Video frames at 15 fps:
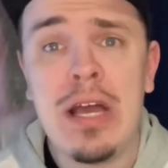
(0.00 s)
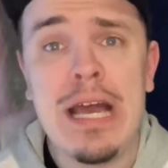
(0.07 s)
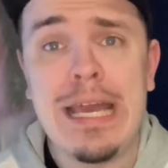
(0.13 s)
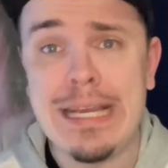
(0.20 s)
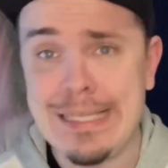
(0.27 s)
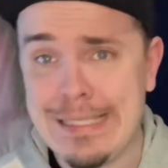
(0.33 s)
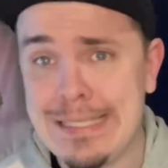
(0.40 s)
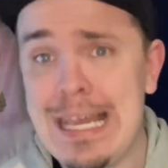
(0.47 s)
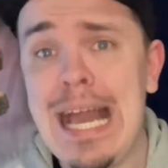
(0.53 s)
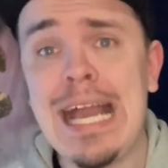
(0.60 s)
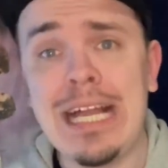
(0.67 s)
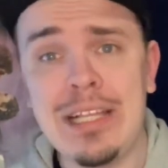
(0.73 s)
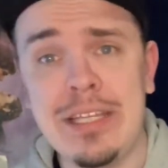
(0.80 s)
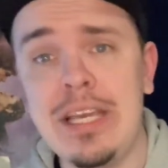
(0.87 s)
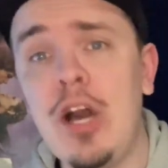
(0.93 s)

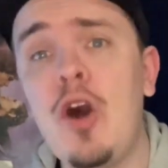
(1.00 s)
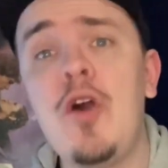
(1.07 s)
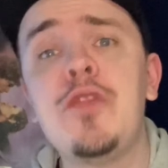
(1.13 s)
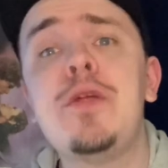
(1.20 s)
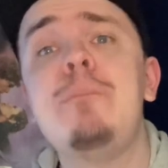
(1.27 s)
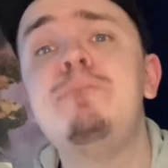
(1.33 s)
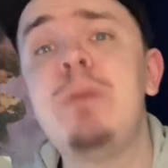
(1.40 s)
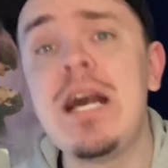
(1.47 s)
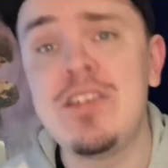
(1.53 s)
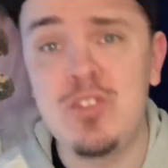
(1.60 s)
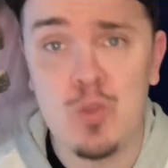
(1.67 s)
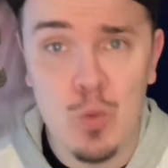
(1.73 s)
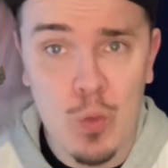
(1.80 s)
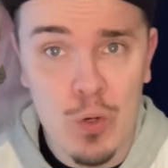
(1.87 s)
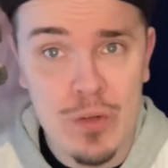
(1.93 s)
exactly all the
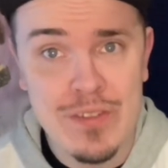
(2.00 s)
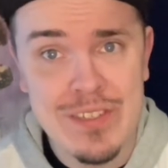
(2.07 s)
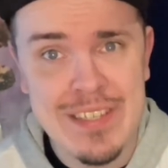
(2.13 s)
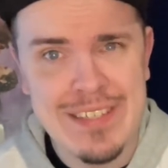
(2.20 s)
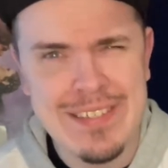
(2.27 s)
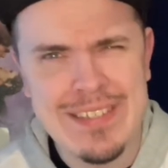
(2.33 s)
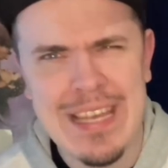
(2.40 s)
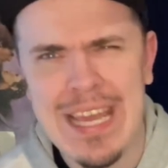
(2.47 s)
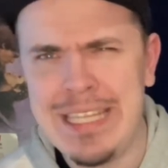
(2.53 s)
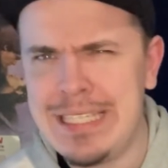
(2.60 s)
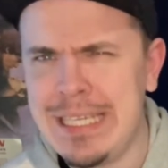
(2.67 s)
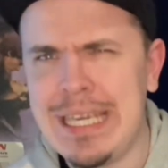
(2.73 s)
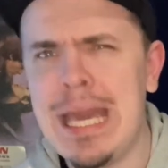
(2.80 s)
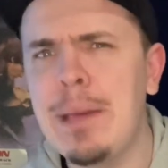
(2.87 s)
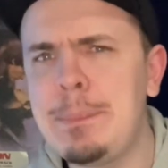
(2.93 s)
buzzwords to say to
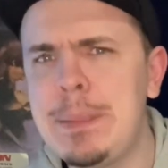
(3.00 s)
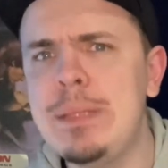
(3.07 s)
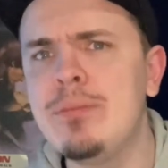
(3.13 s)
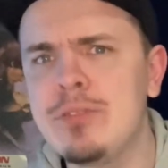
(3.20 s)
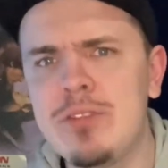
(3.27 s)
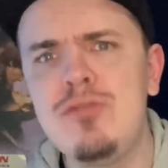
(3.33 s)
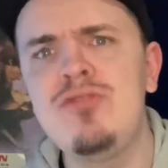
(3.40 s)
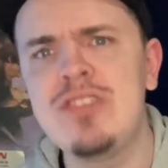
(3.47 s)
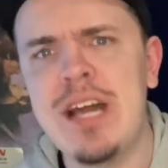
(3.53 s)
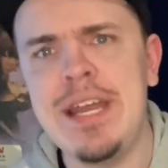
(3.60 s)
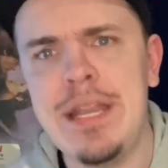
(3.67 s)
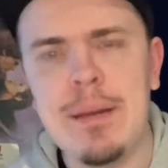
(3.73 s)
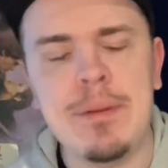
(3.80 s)
get people to sign up,